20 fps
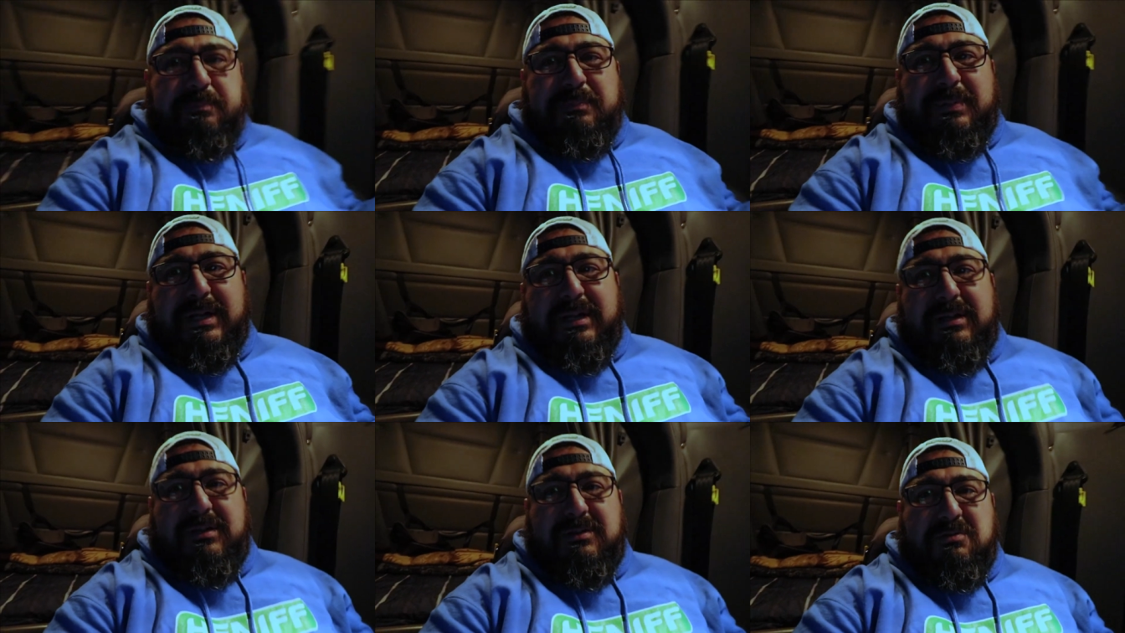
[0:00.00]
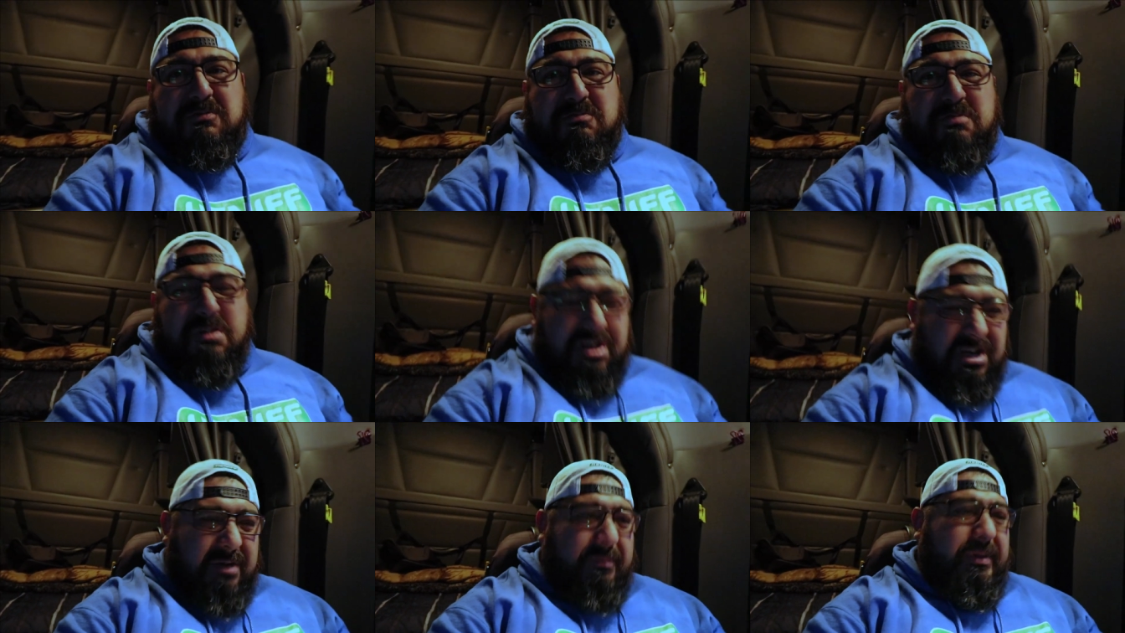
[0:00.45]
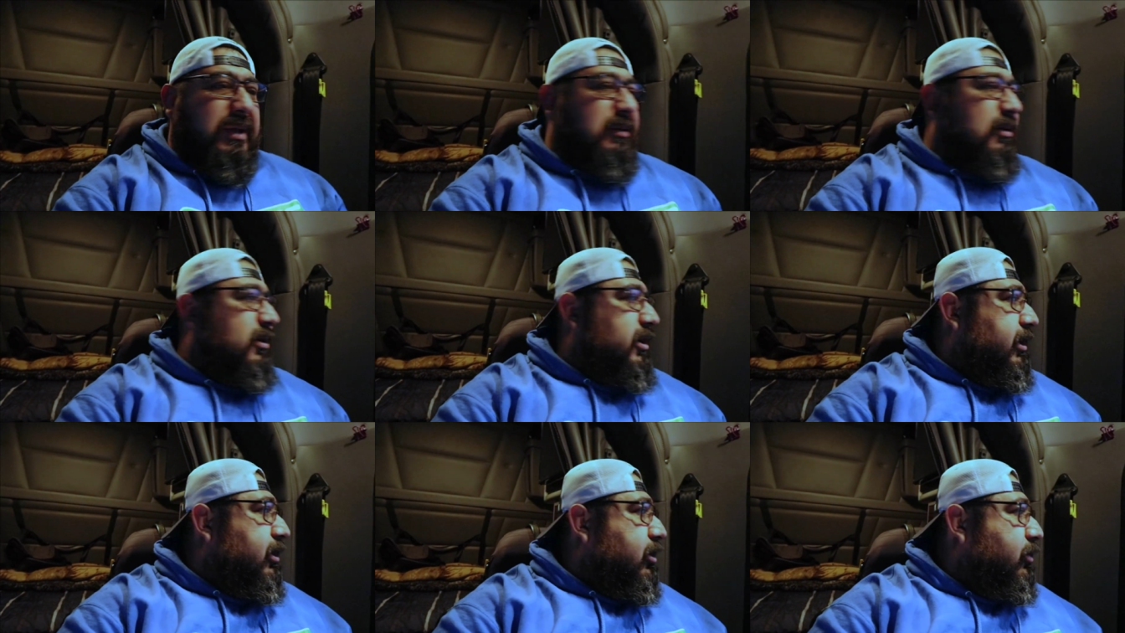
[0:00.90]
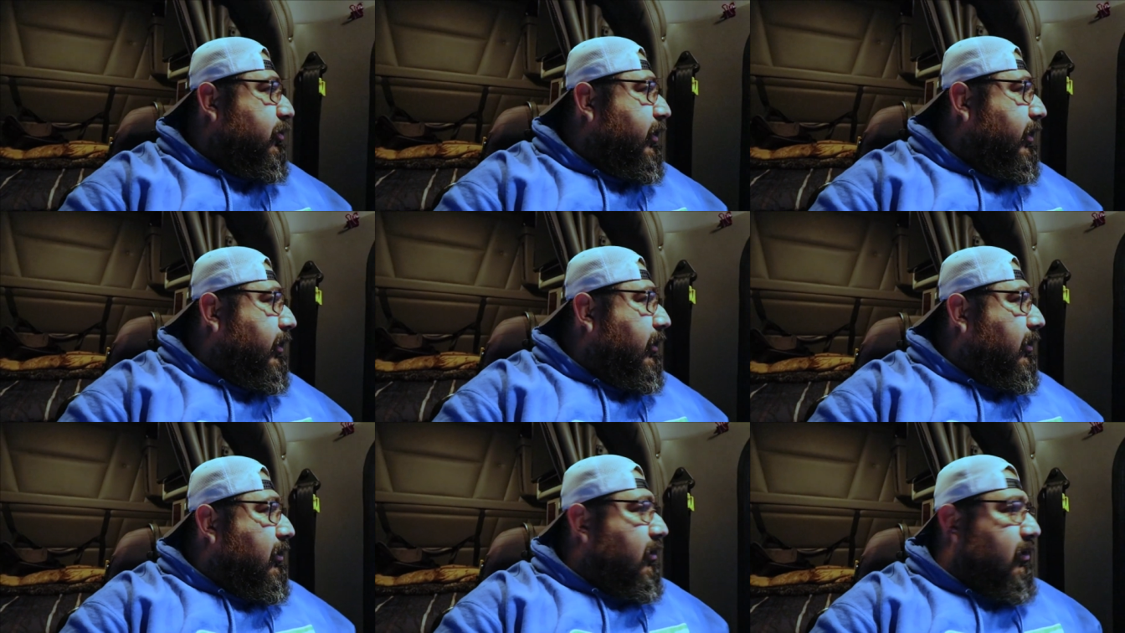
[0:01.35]
but we're gonna be able to deal
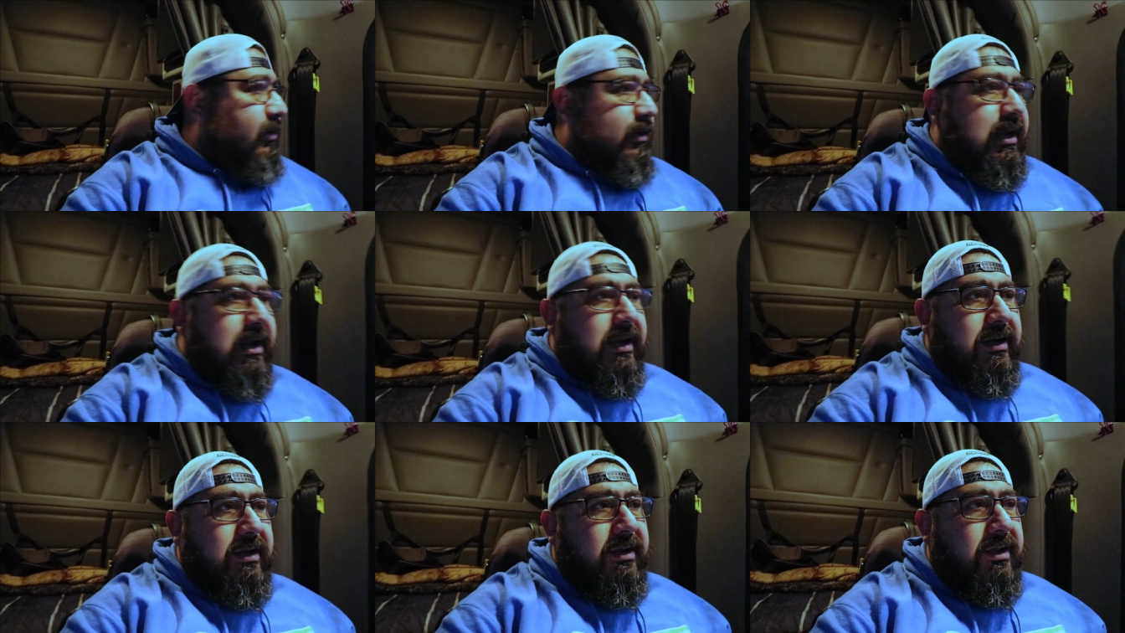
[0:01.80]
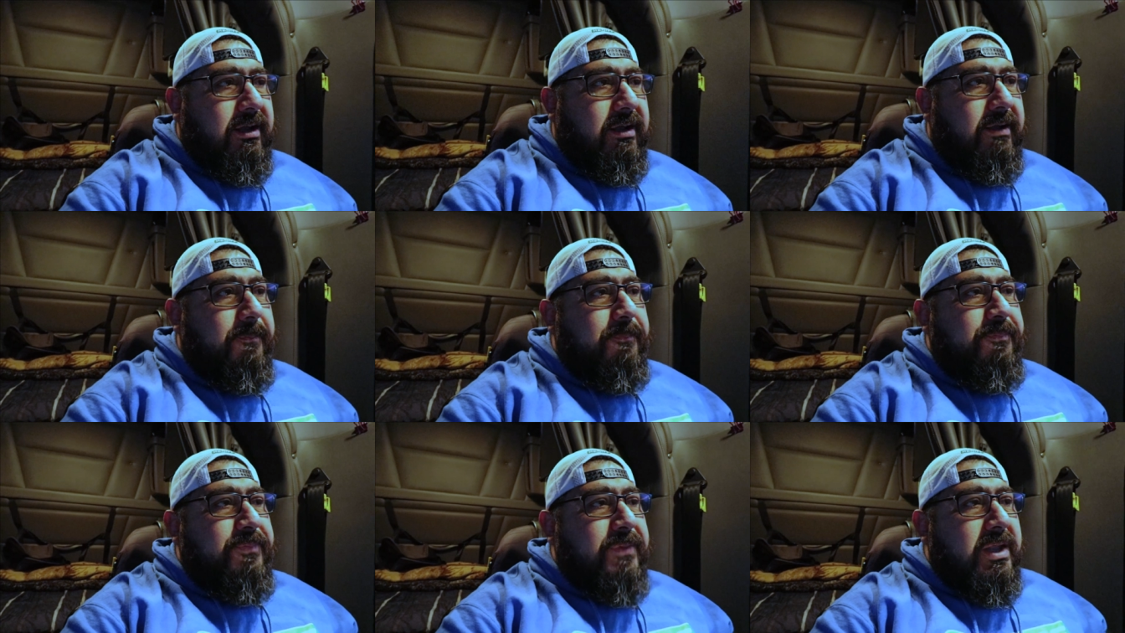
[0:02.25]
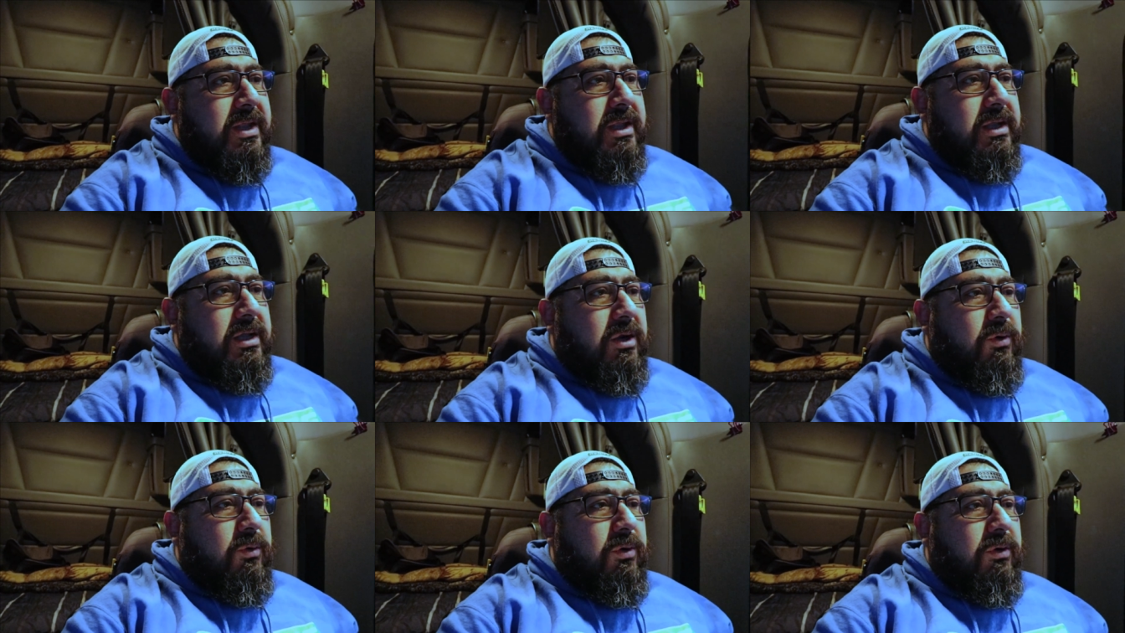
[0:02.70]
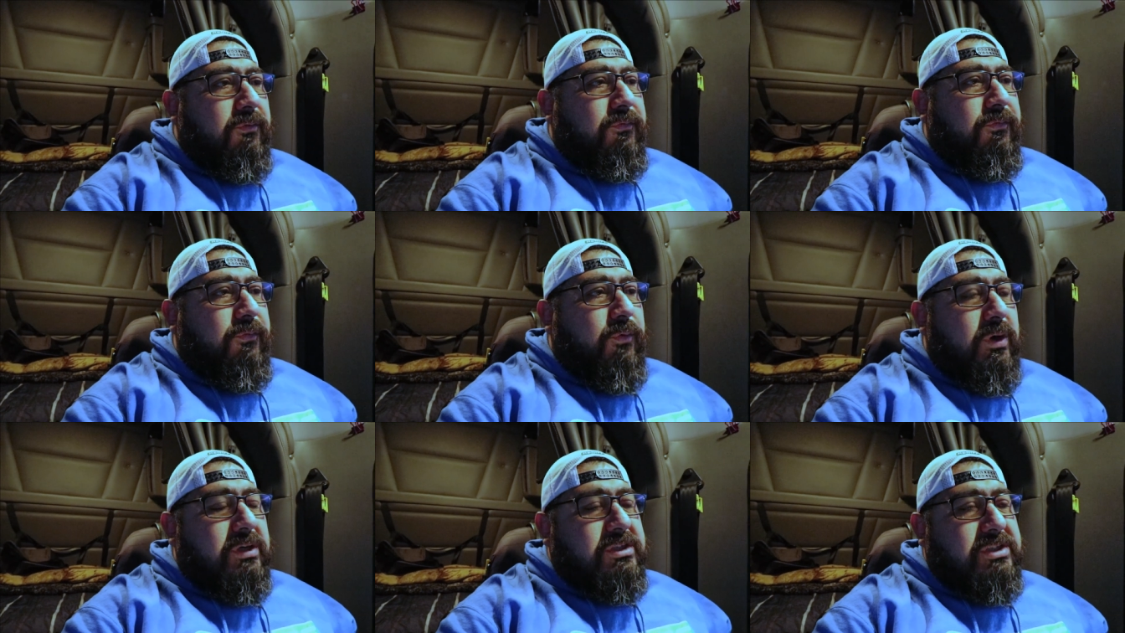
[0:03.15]
with it. And uh,
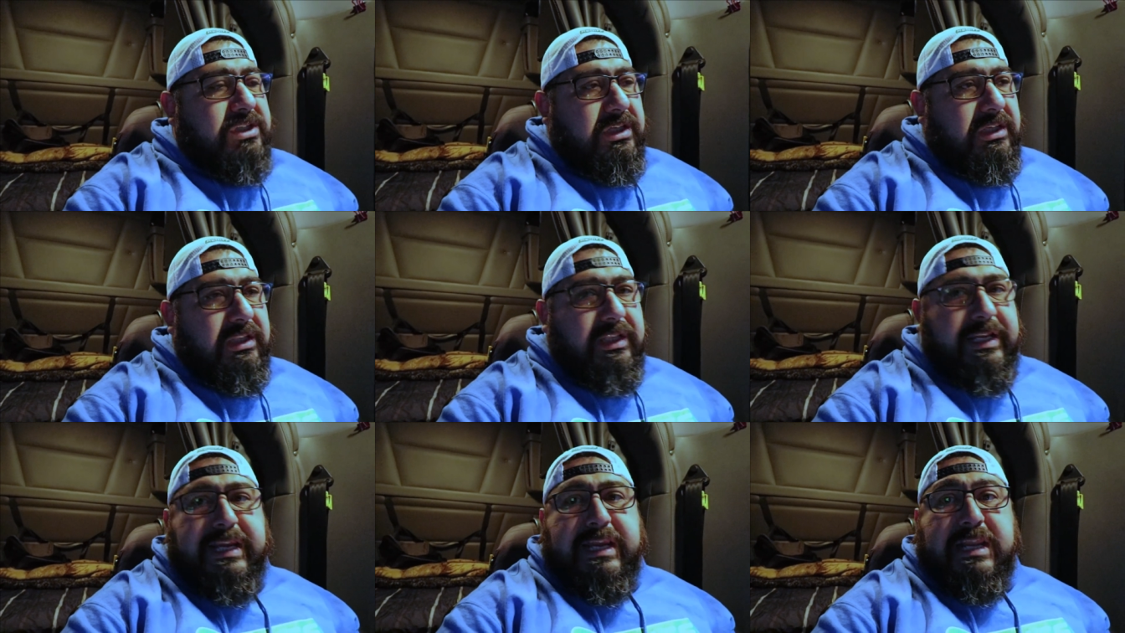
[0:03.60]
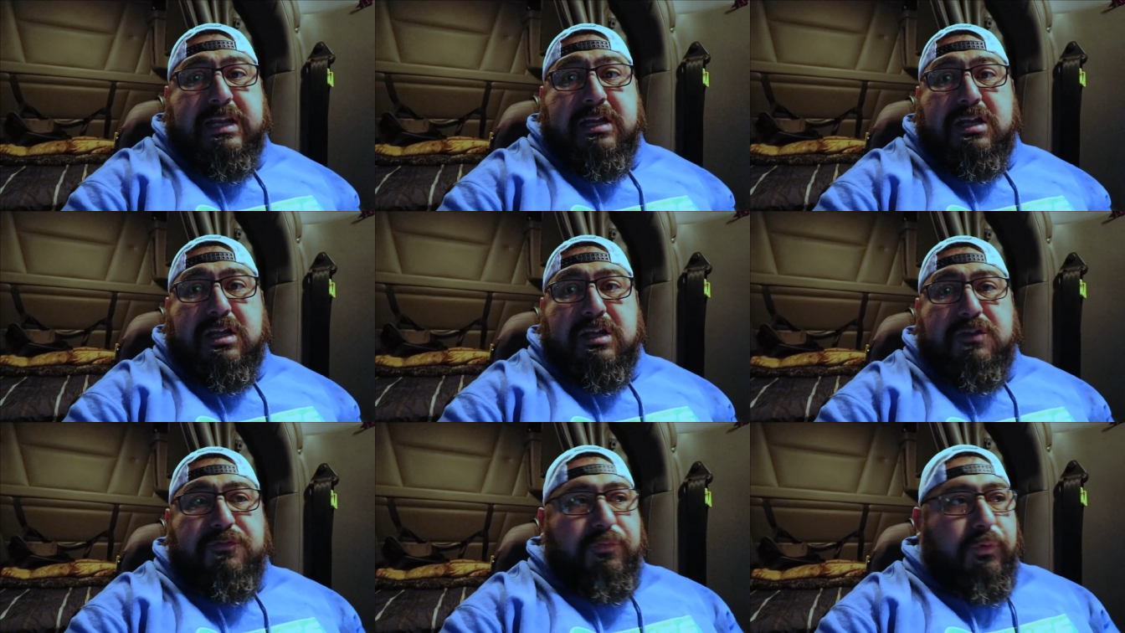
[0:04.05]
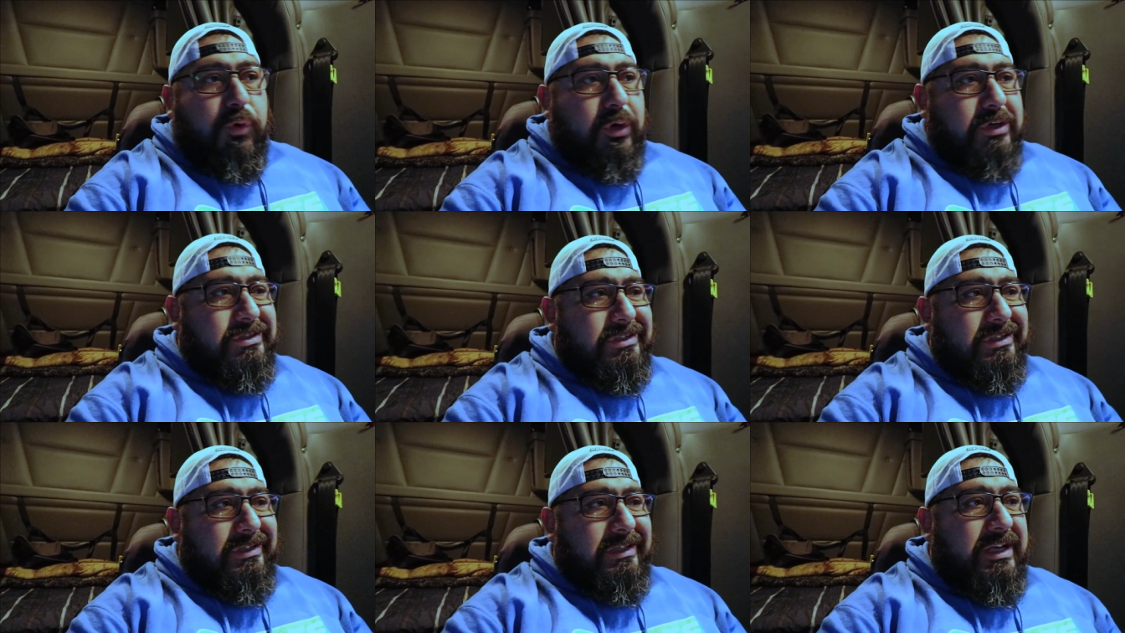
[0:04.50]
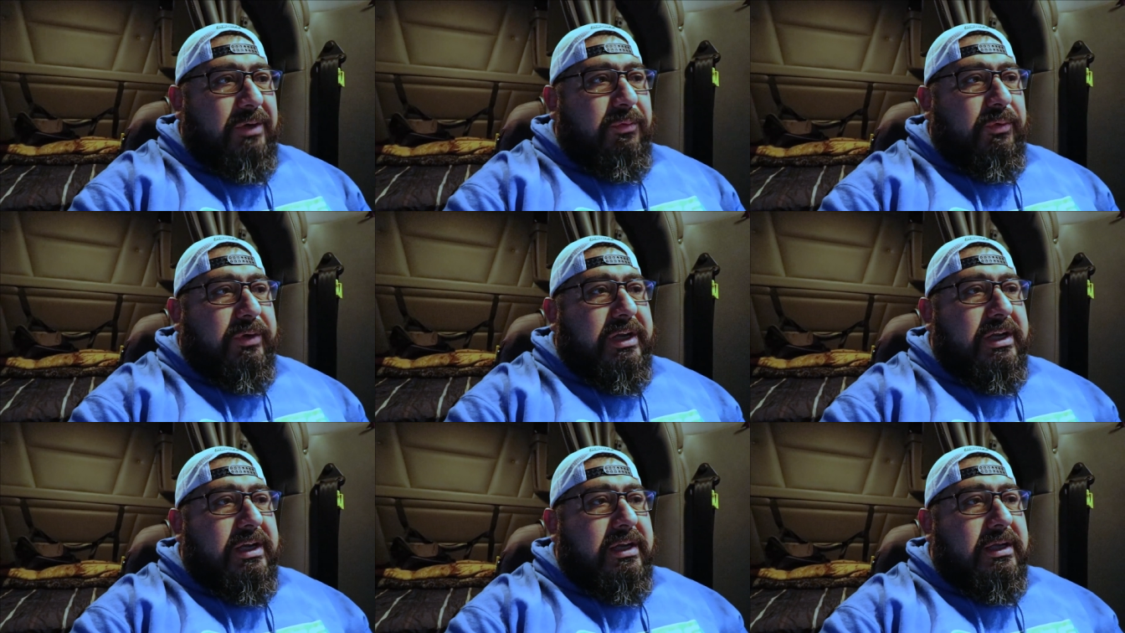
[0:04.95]
fortunately and unfortunately,
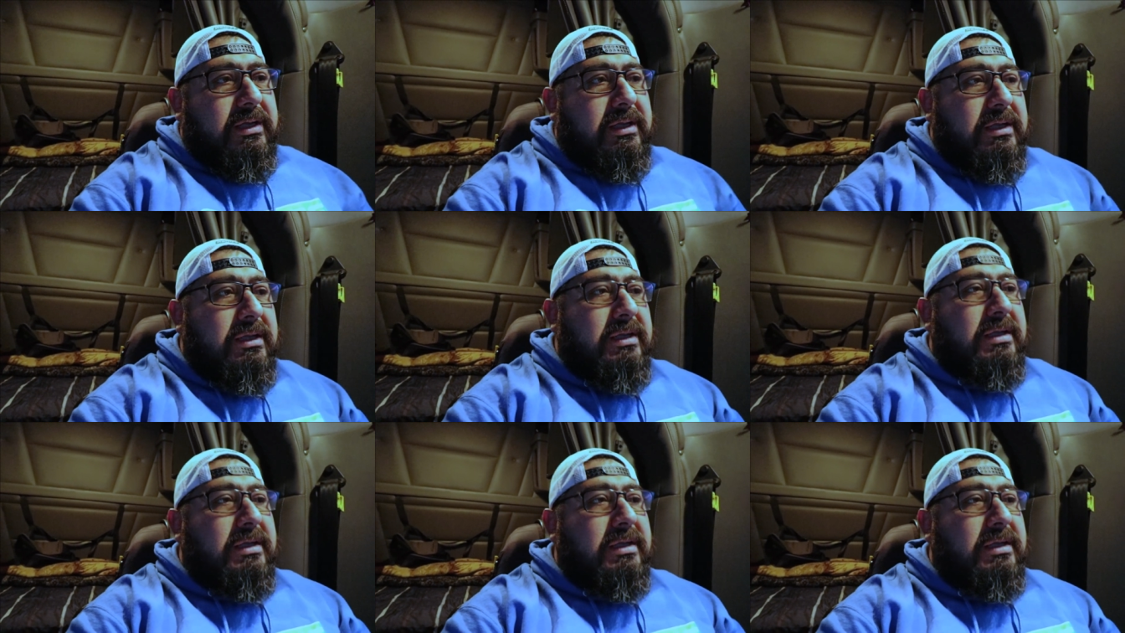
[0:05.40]
we're gonna